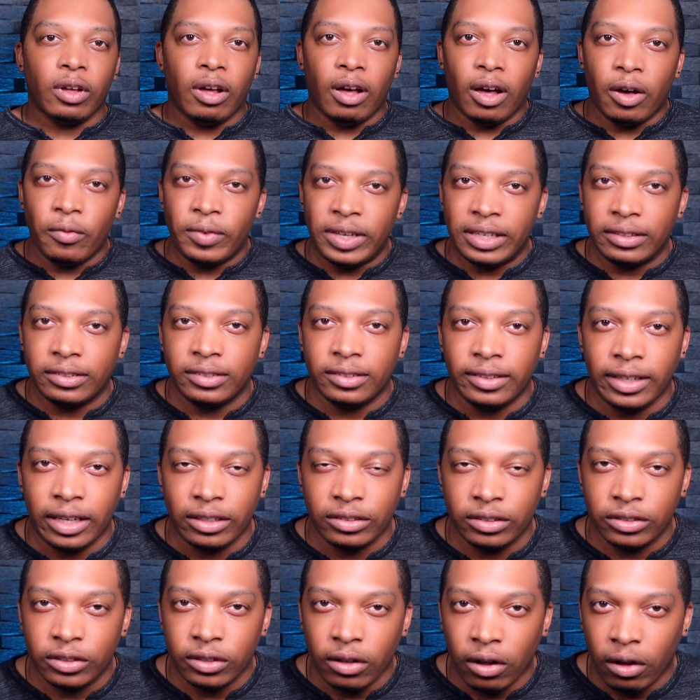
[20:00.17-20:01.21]
obvious things,
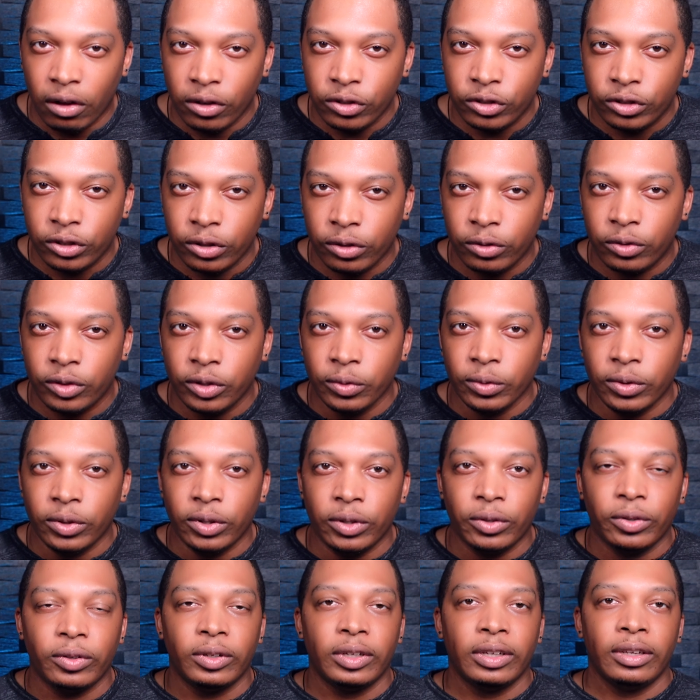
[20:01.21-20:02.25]
it's also
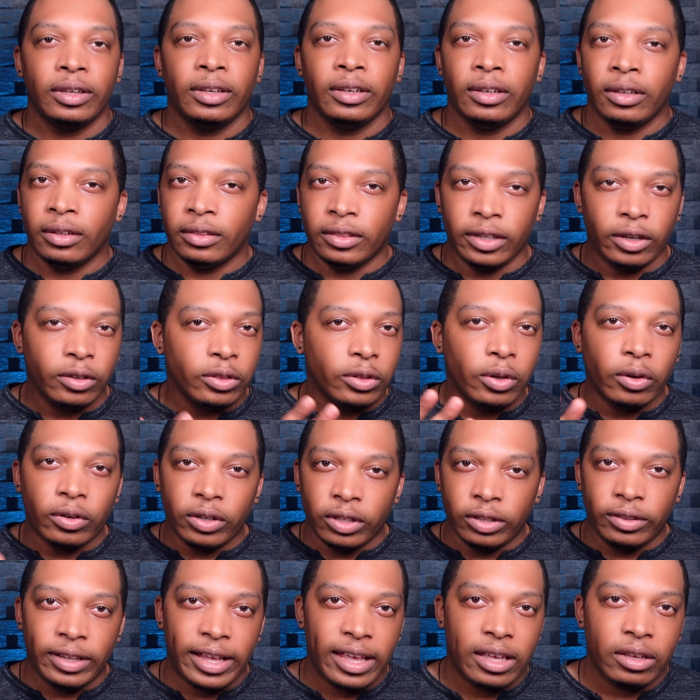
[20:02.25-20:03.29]
through their loaded
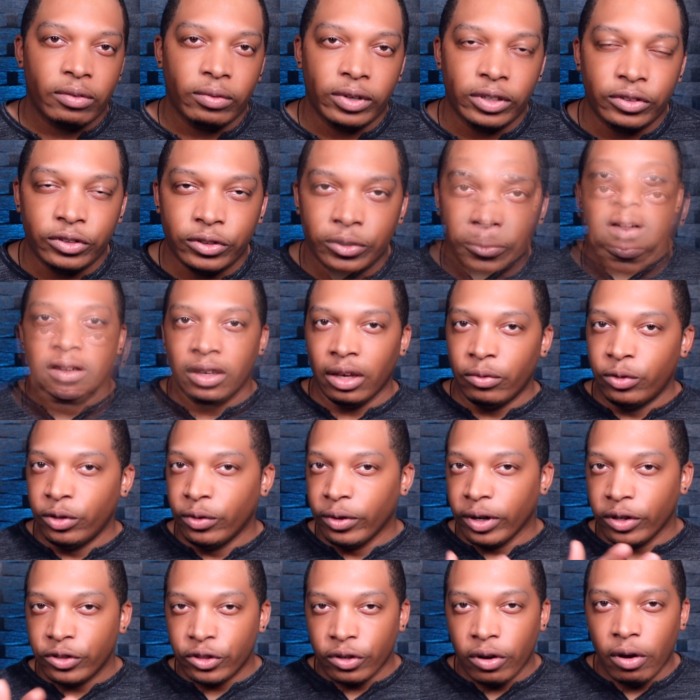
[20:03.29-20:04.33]
language. If you
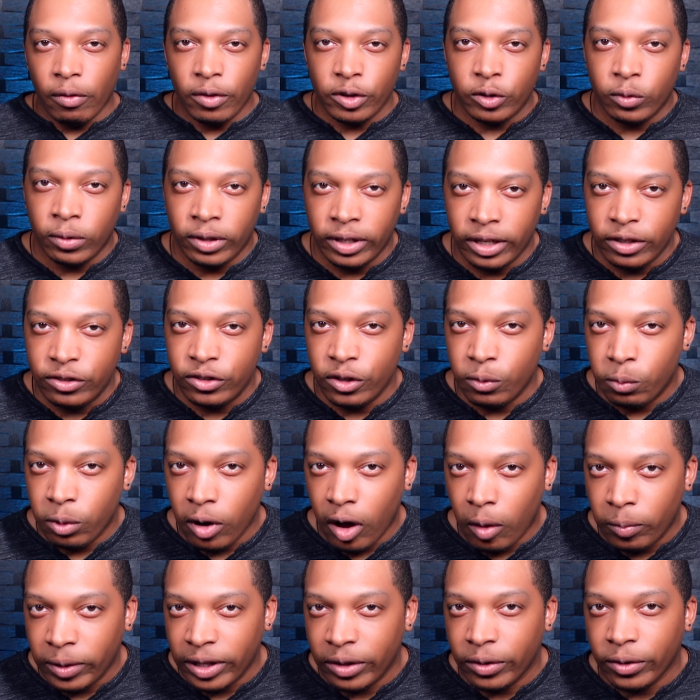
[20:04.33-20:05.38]
were a Jehovah's Witness, you
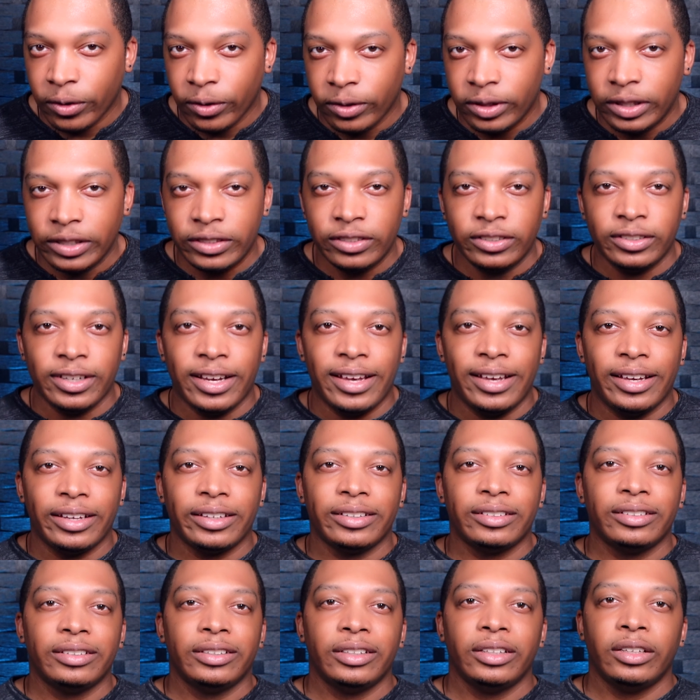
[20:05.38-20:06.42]
probably heard the
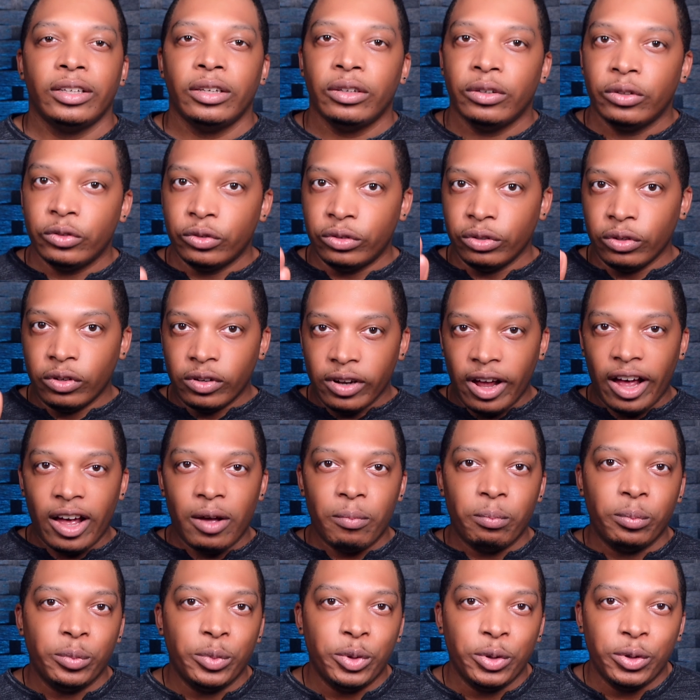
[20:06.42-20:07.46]
saying, do not
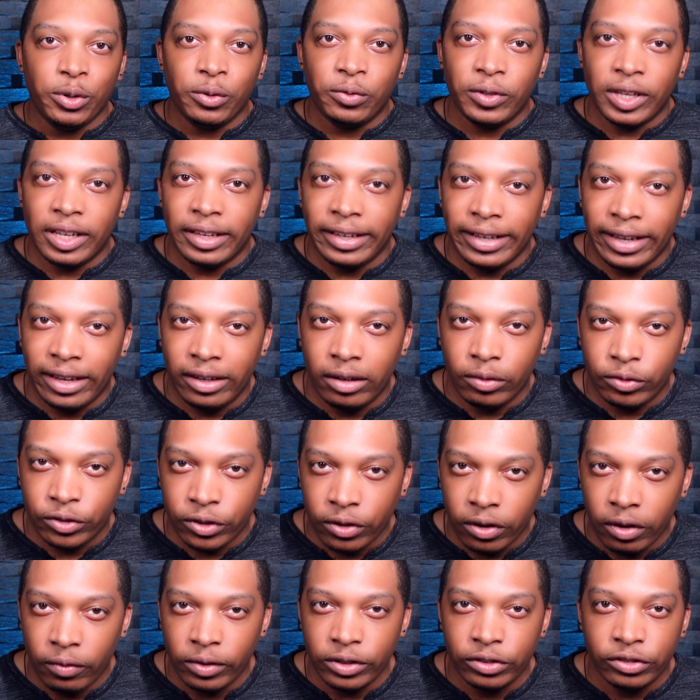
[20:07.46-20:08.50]
move ahead of
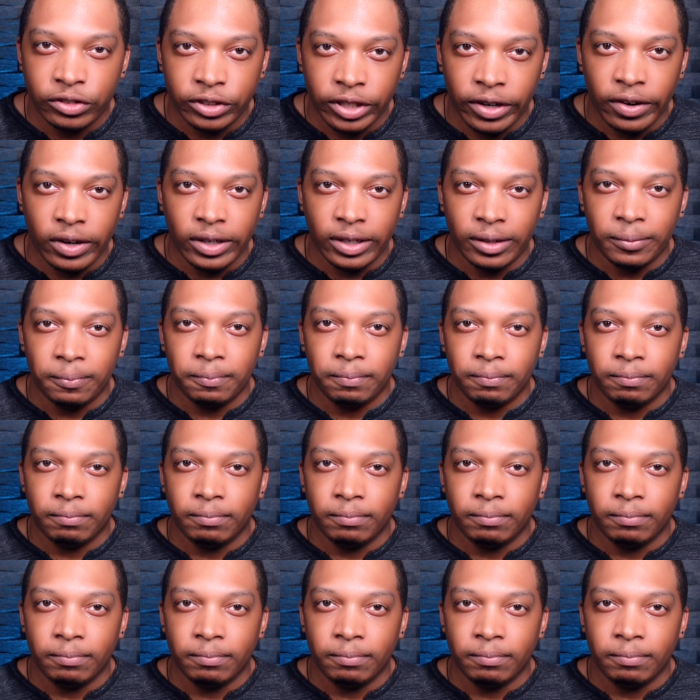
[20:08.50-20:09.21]
Jehovah's chariot.